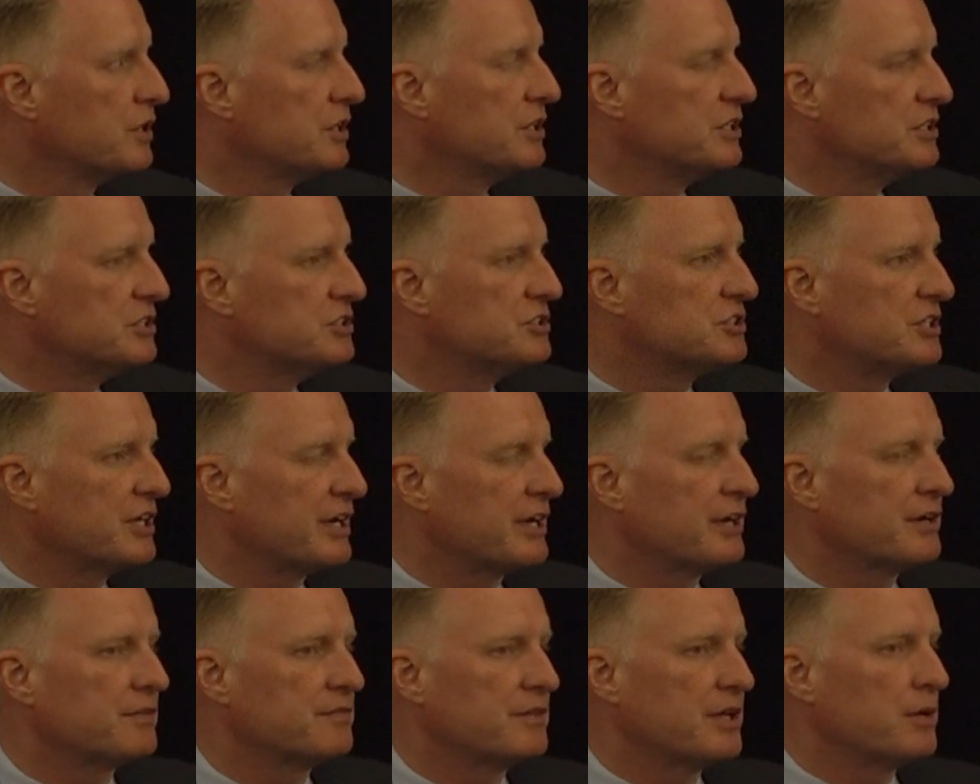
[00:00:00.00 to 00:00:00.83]
is to
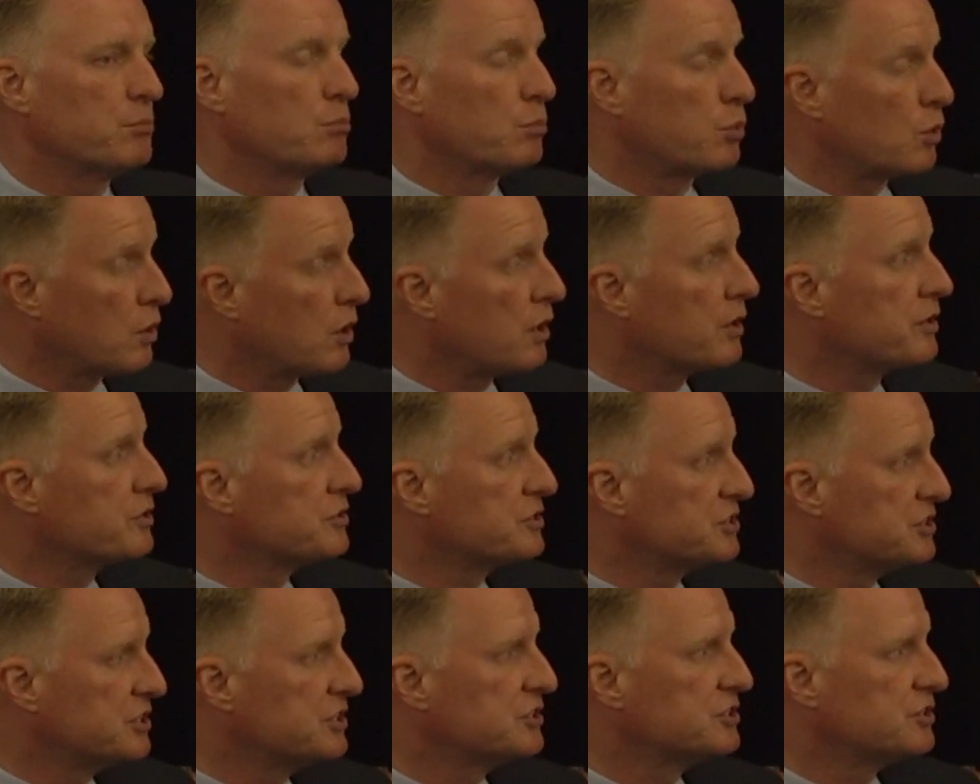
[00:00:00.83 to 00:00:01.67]
have that broader
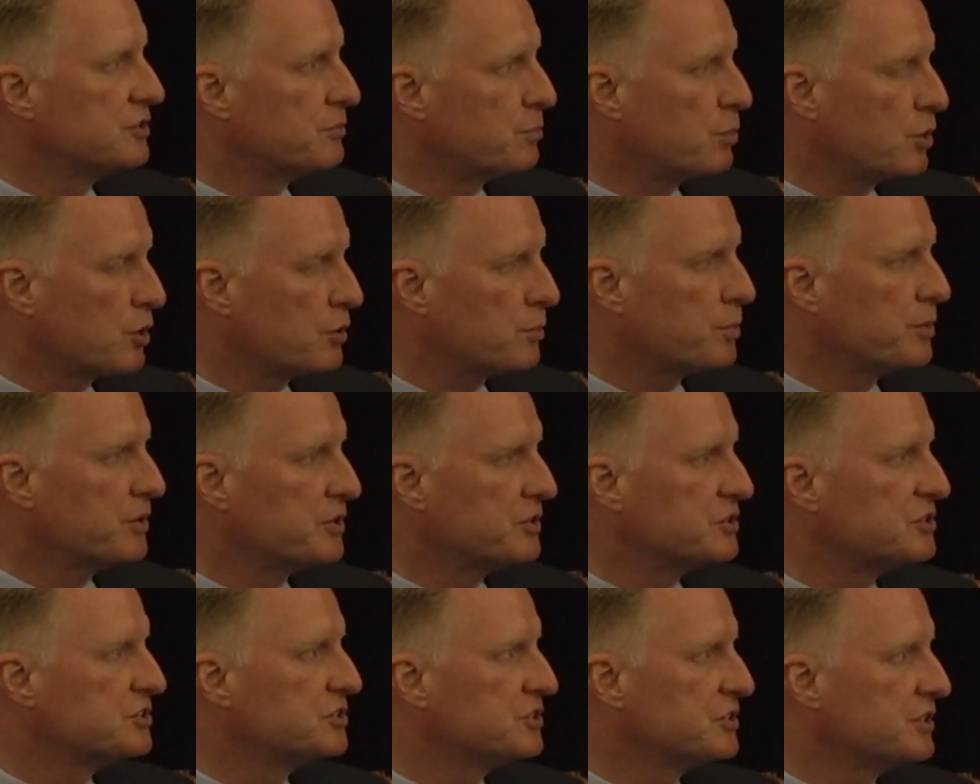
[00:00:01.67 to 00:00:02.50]
sense of
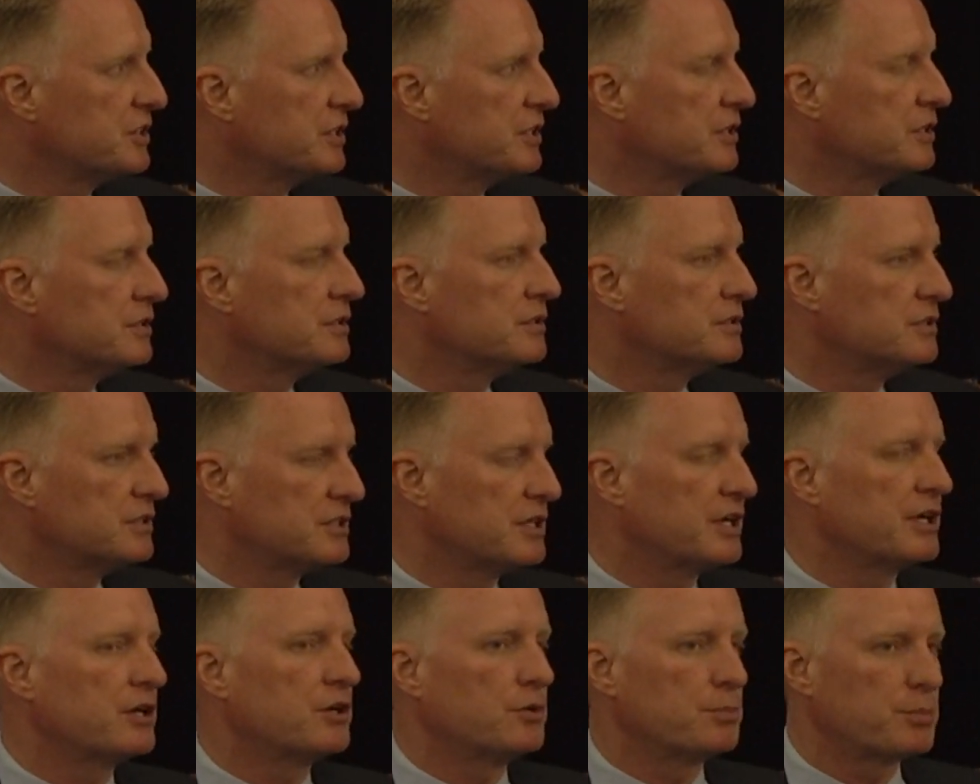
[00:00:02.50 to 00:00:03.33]
purpose and
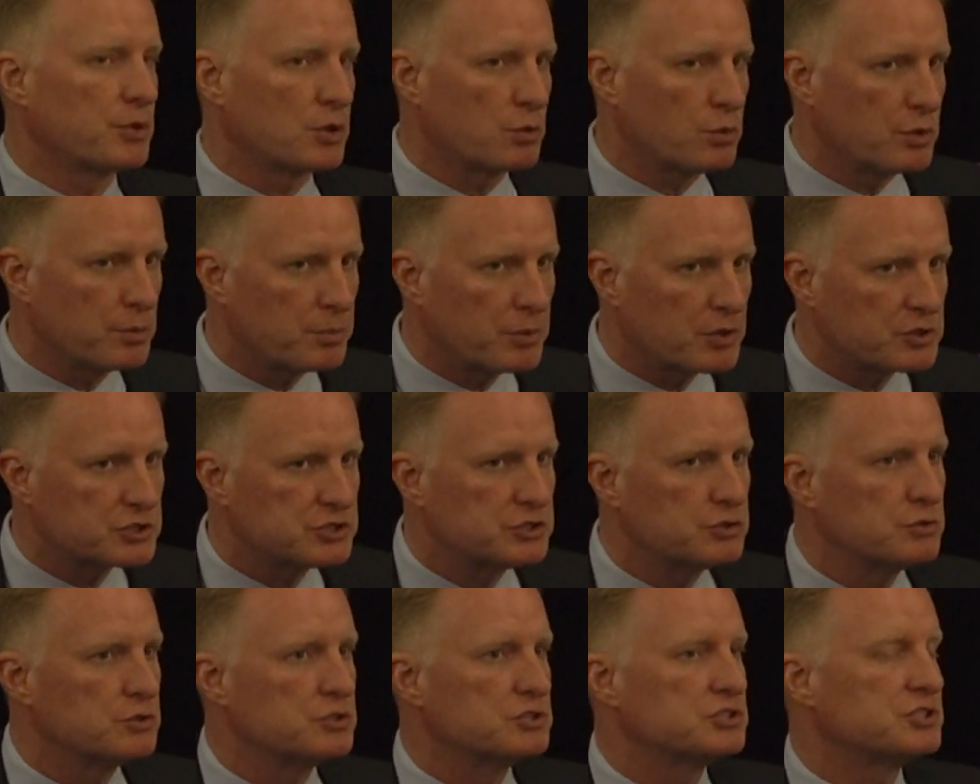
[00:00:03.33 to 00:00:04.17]
to help equip our
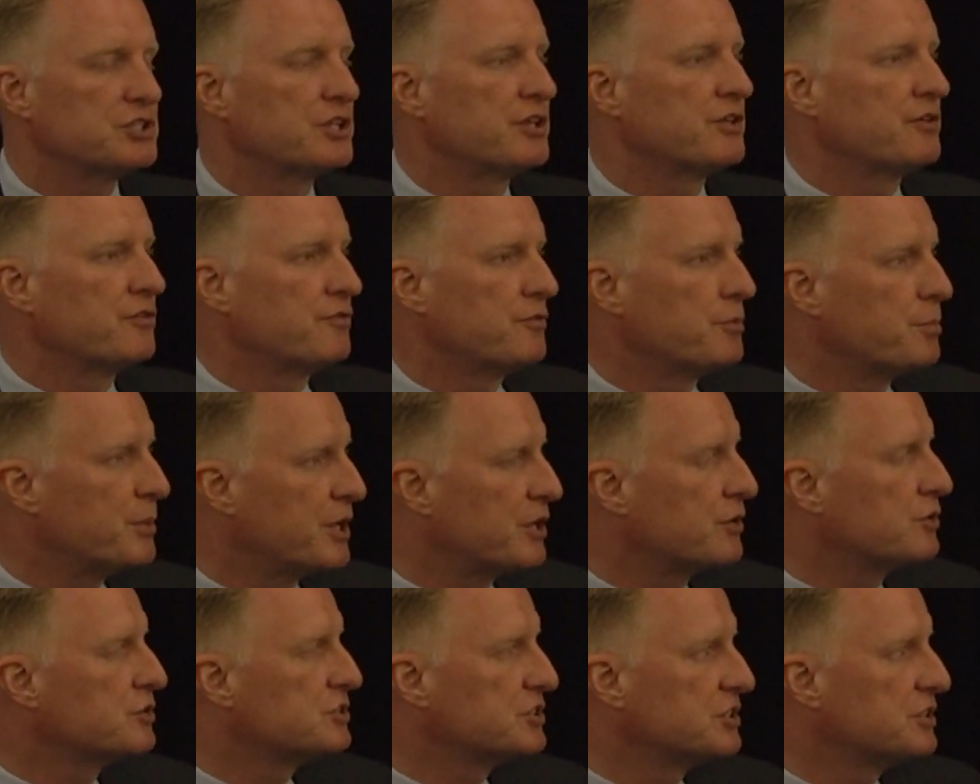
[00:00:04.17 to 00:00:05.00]
students so they have a
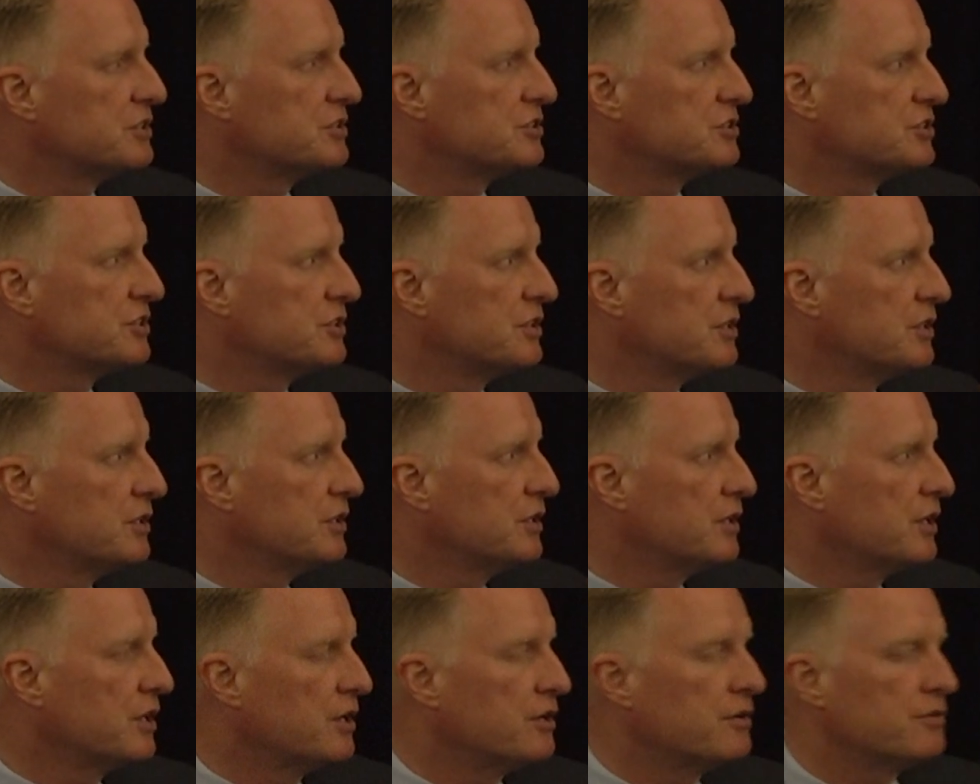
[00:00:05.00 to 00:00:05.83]
better sense
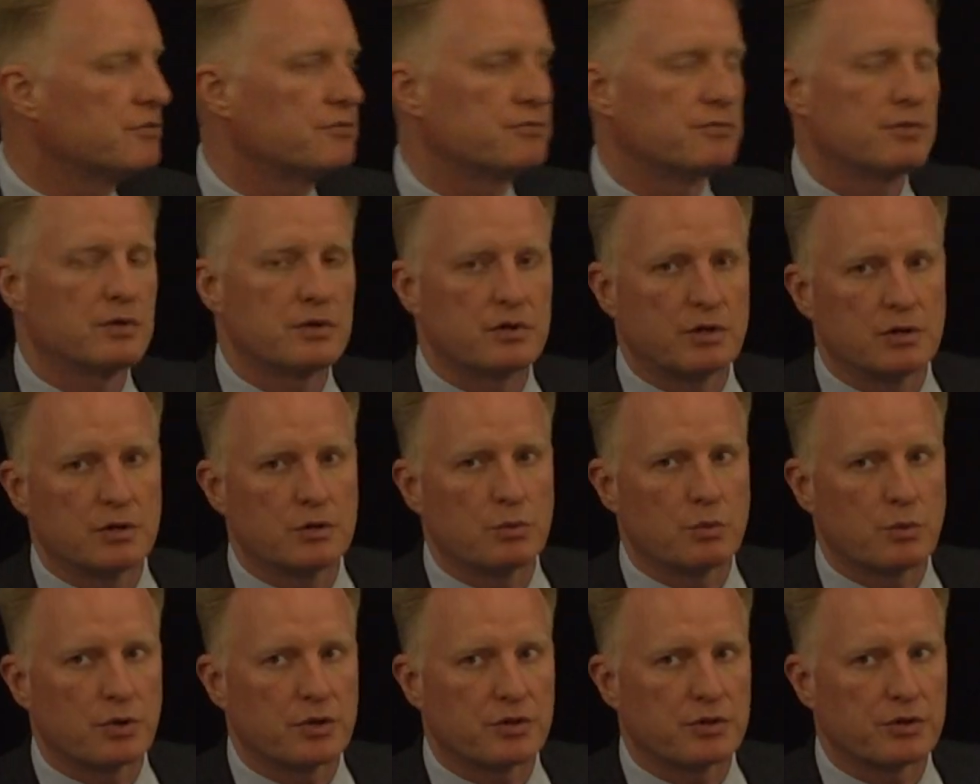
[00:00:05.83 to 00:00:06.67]
of
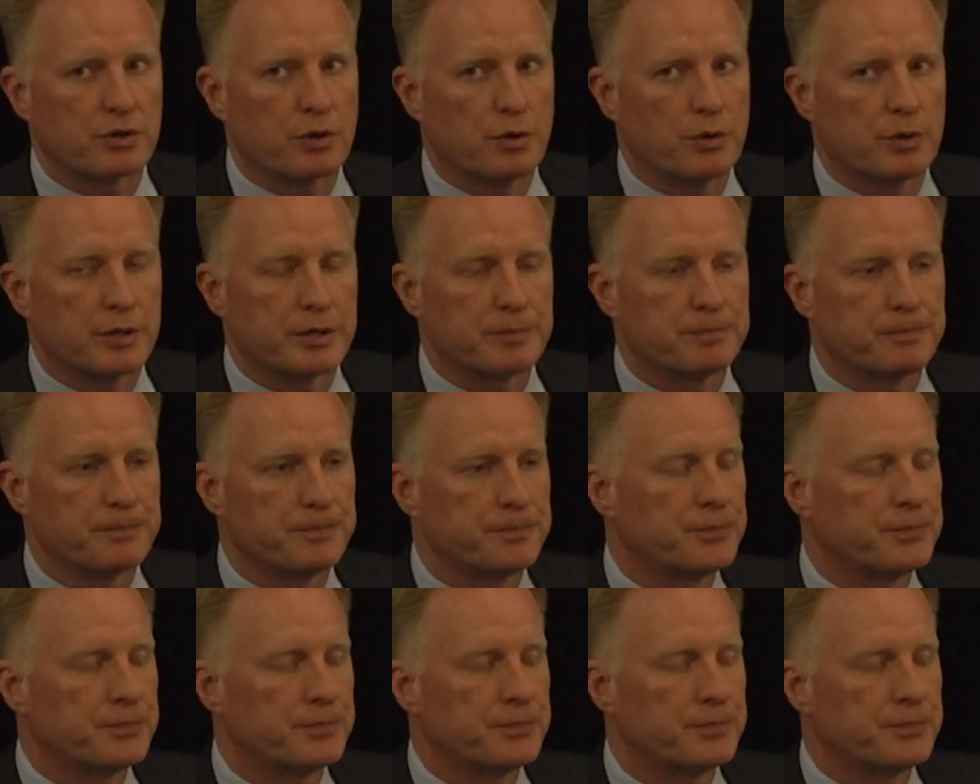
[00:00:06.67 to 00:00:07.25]
where they're going.